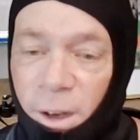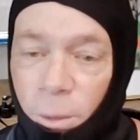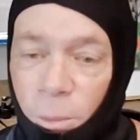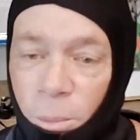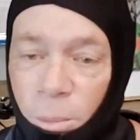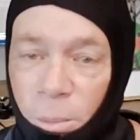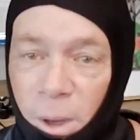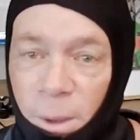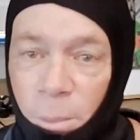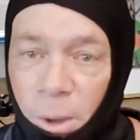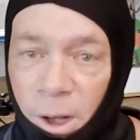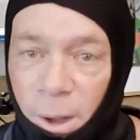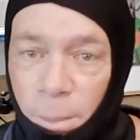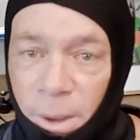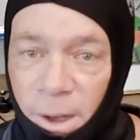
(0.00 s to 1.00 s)
and it might
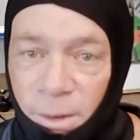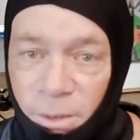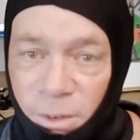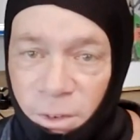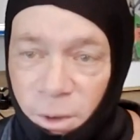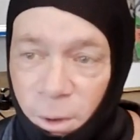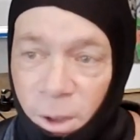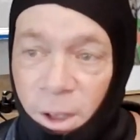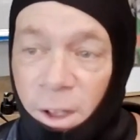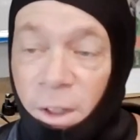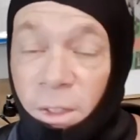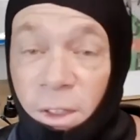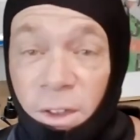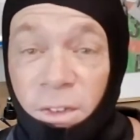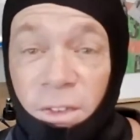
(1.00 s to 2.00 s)
pop out. So
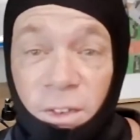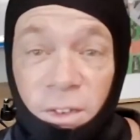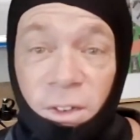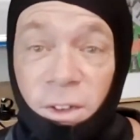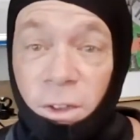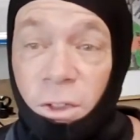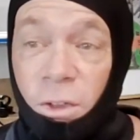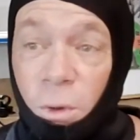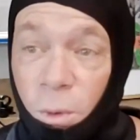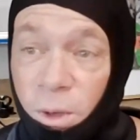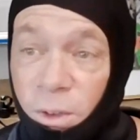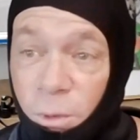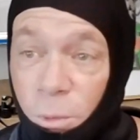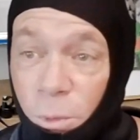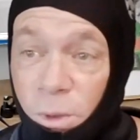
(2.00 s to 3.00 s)
this is a good
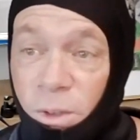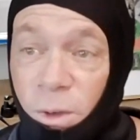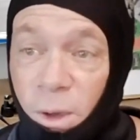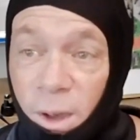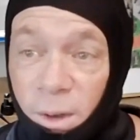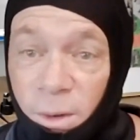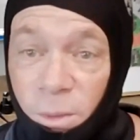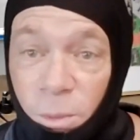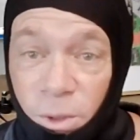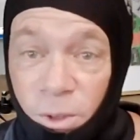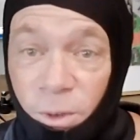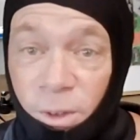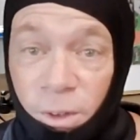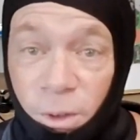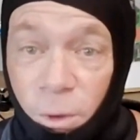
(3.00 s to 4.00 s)
choice when
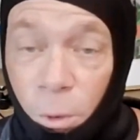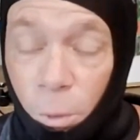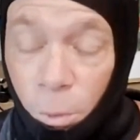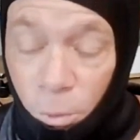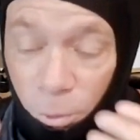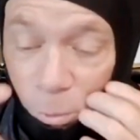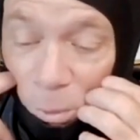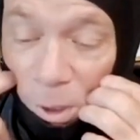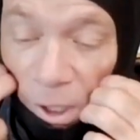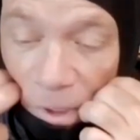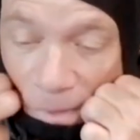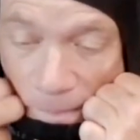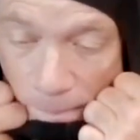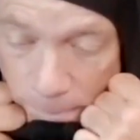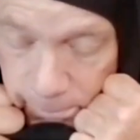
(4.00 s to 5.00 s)
you're in the colder
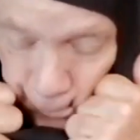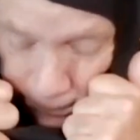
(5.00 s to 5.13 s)
water.